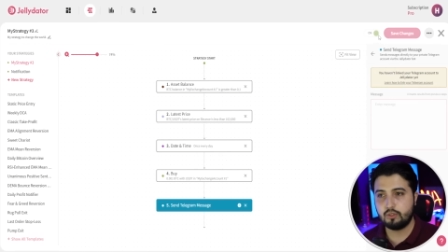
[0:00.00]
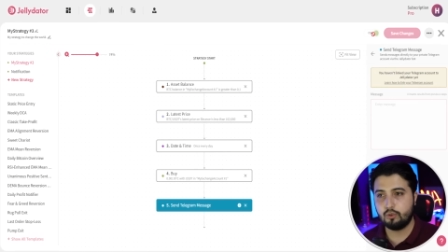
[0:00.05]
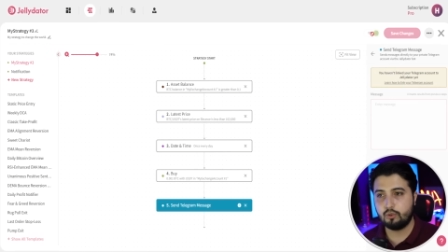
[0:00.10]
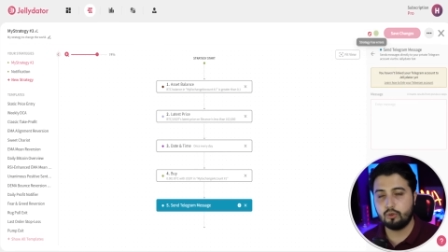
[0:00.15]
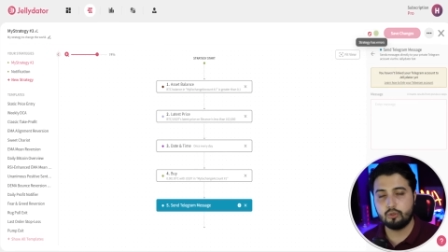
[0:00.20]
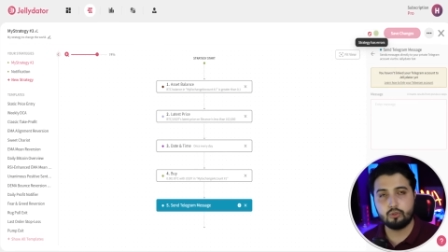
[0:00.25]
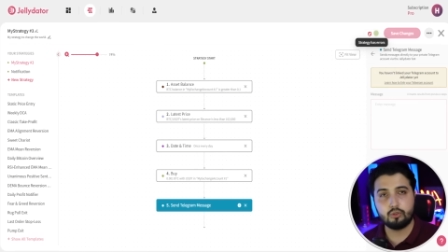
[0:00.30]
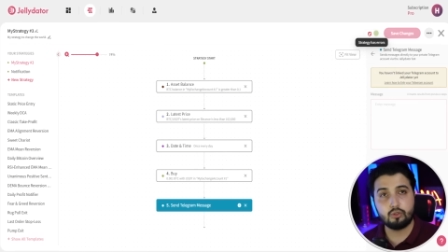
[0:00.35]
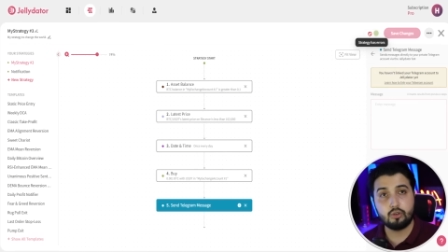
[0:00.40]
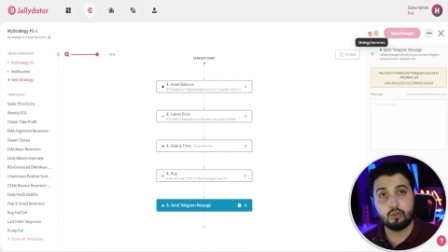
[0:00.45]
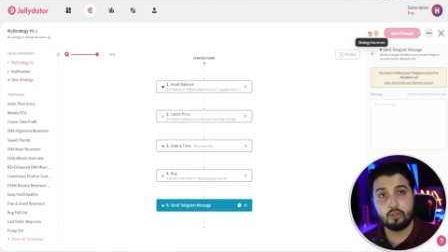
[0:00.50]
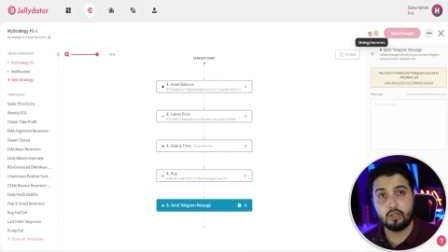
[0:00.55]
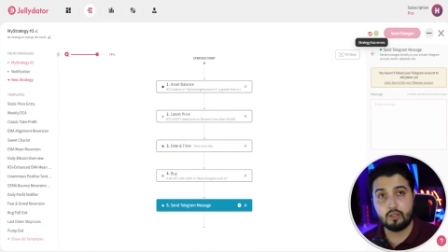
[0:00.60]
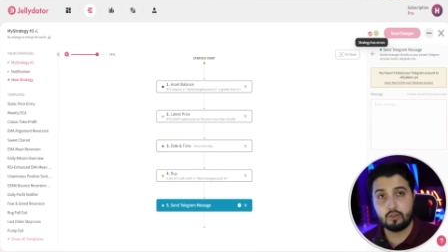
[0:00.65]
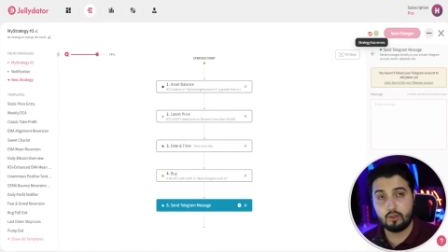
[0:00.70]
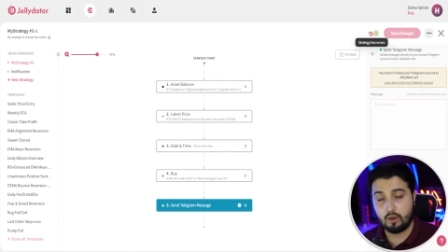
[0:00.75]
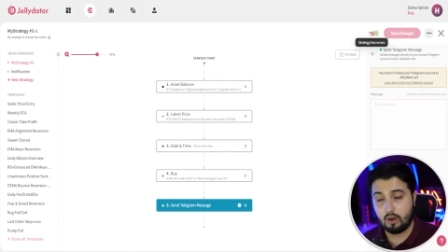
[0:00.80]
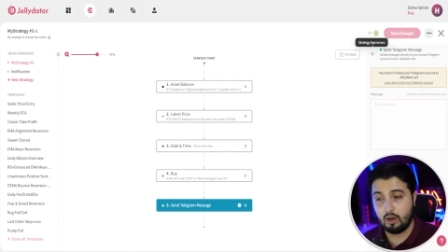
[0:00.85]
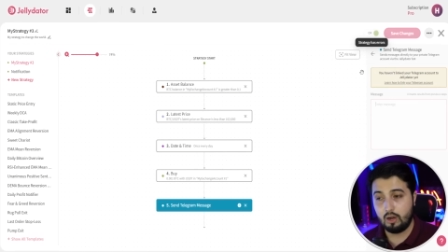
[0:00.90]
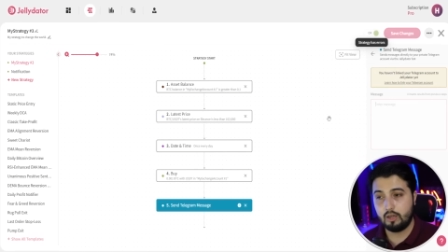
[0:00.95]
you're going to turn
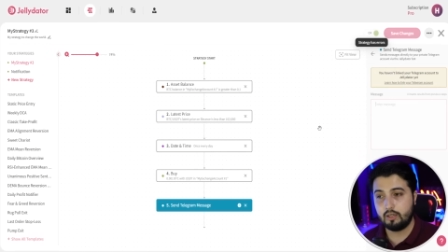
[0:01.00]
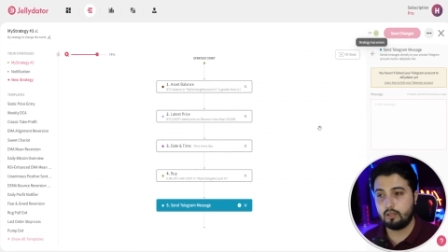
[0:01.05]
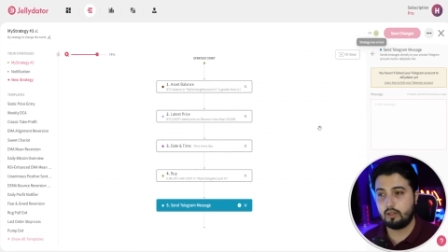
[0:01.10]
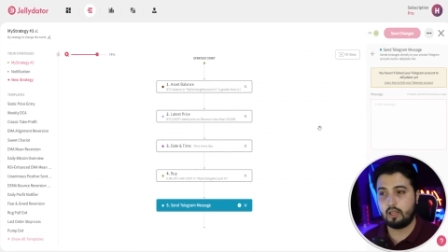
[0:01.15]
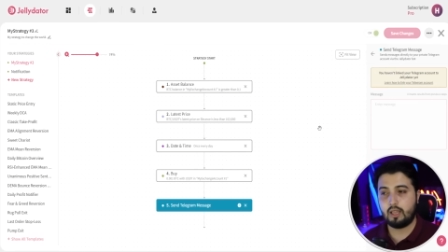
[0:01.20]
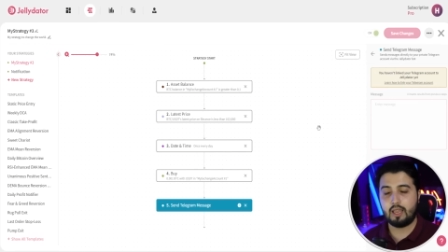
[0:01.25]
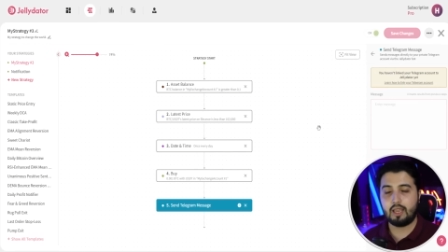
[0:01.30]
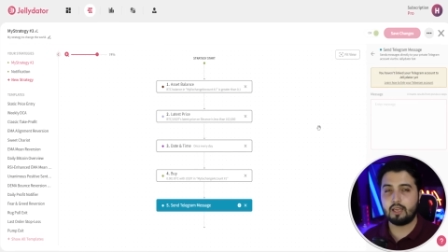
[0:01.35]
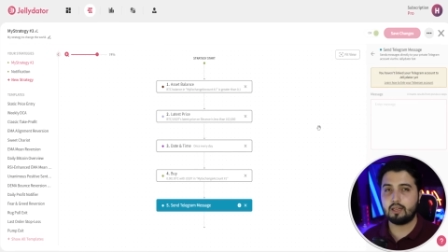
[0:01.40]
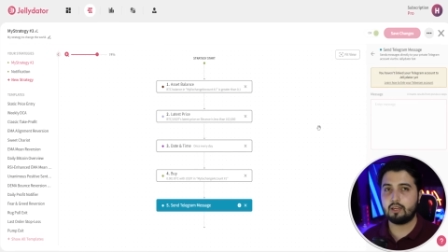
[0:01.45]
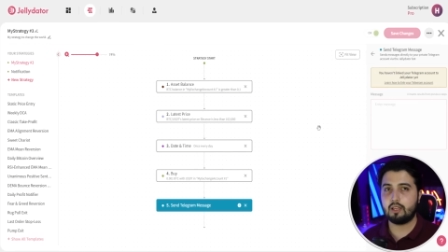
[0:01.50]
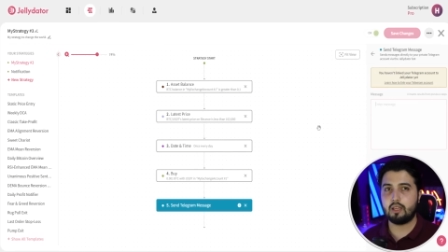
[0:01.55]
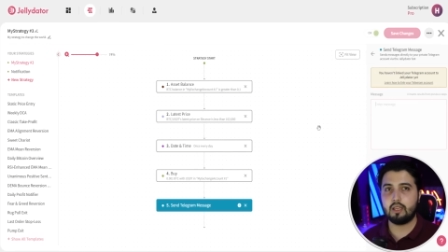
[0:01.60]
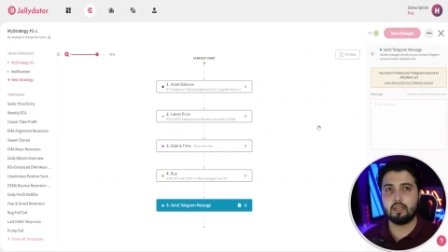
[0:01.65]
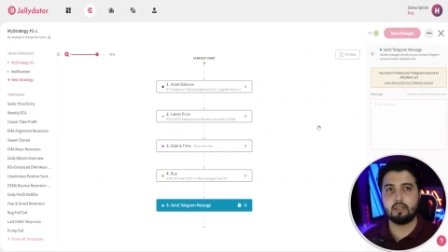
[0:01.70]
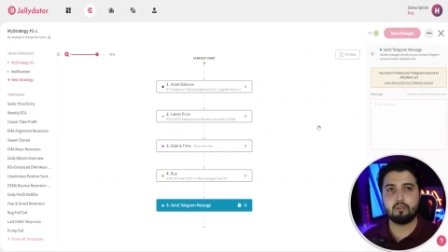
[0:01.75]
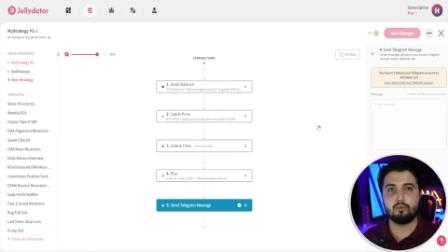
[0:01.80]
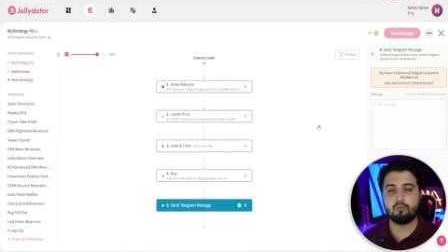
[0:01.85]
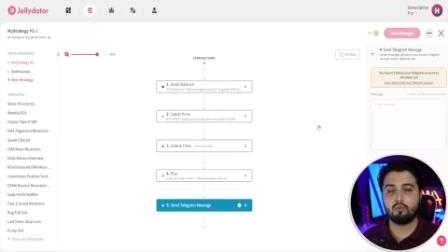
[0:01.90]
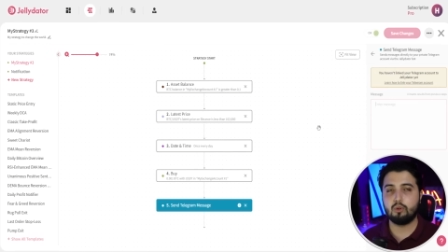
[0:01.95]
it on and
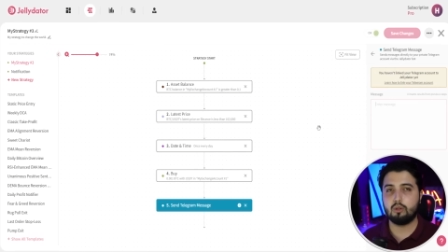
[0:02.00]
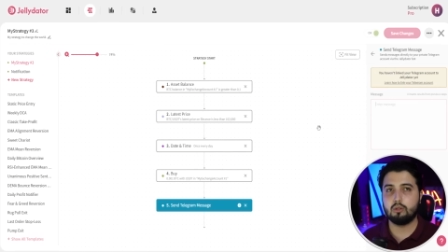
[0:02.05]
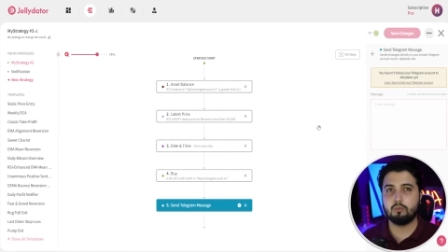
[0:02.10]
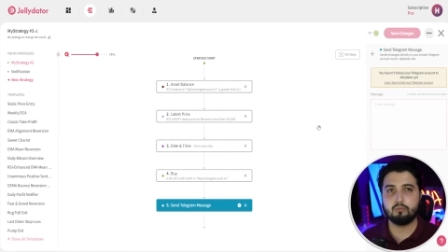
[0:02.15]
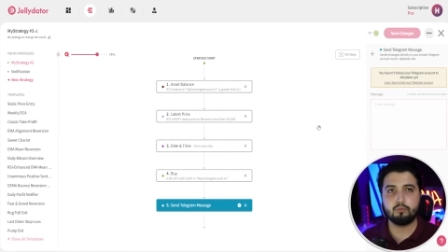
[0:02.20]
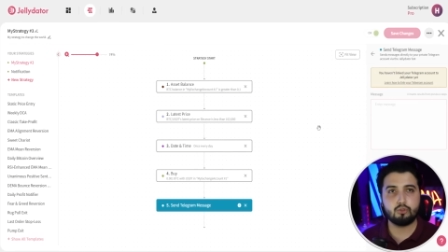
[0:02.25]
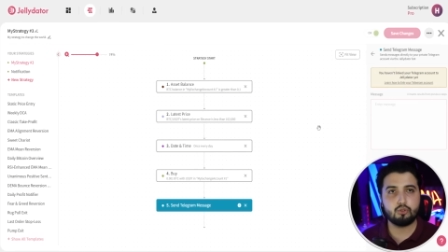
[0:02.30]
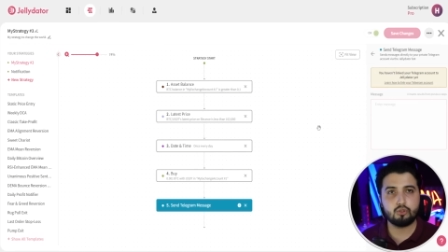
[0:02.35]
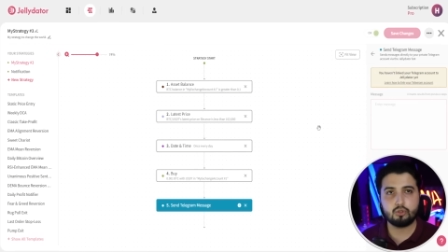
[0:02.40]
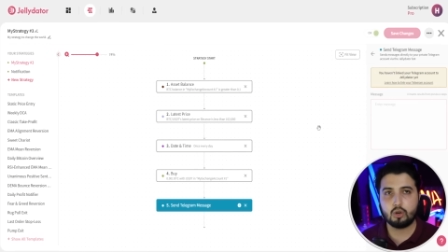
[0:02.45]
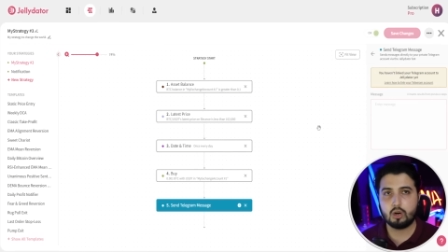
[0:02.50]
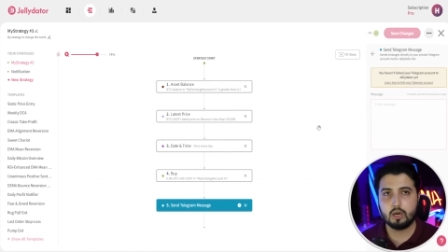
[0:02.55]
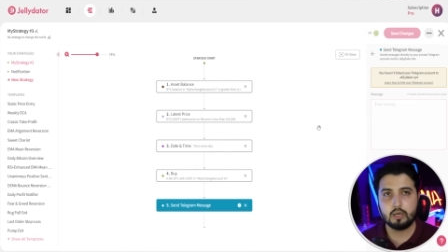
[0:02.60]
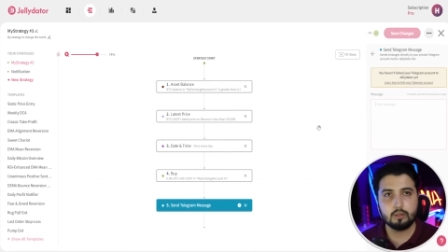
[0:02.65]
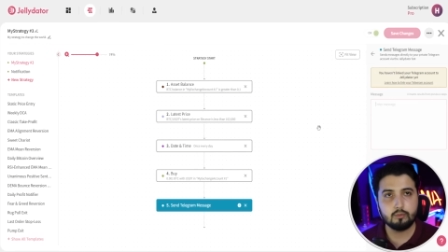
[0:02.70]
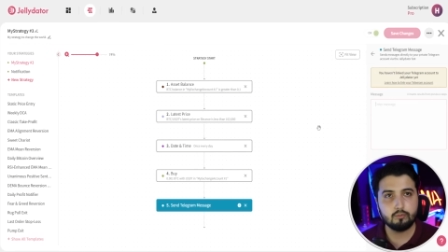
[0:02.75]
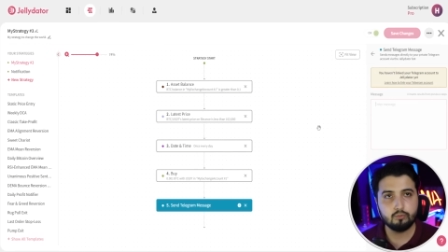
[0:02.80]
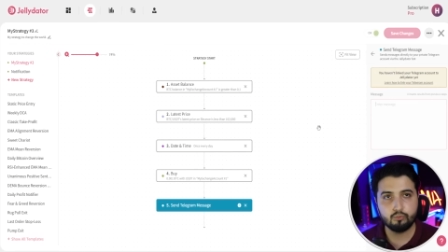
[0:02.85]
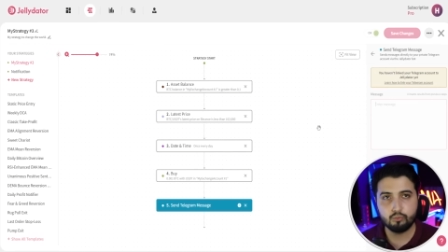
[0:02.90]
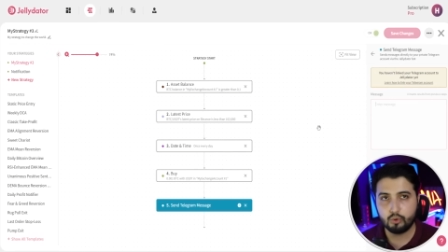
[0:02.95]
it will
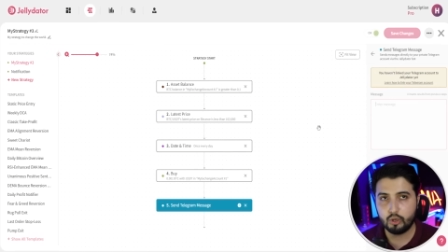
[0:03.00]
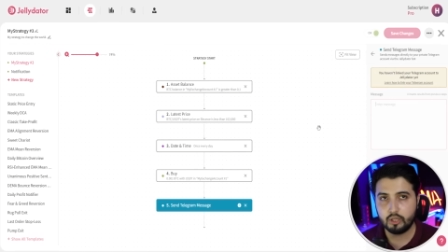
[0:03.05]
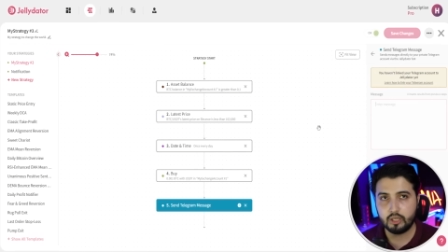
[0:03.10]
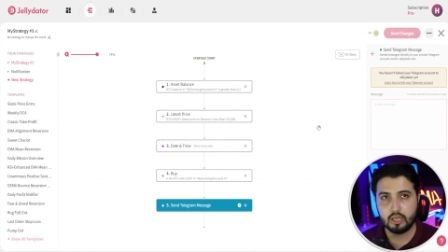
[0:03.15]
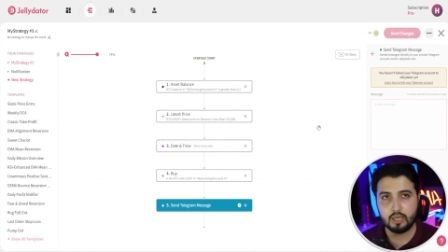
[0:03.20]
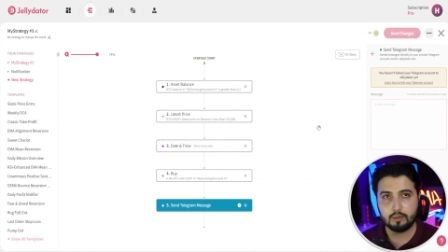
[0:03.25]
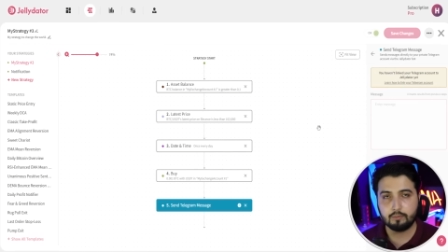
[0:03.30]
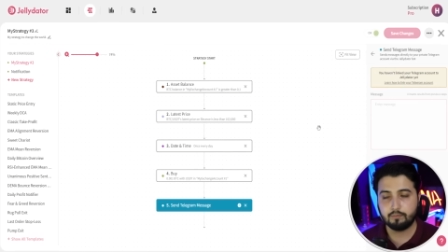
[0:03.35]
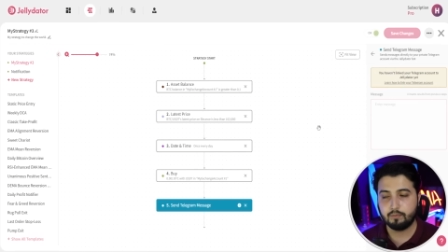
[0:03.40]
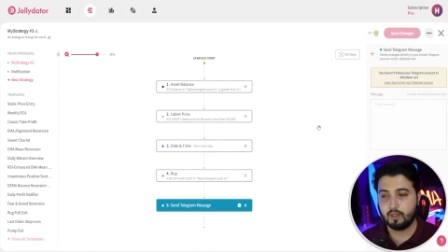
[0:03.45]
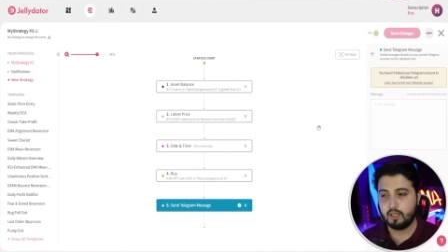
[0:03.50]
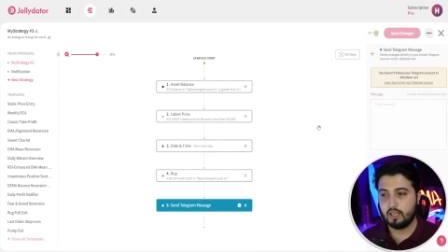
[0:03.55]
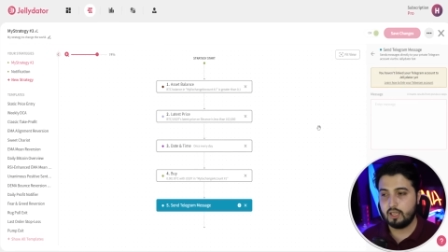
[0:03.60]
start working.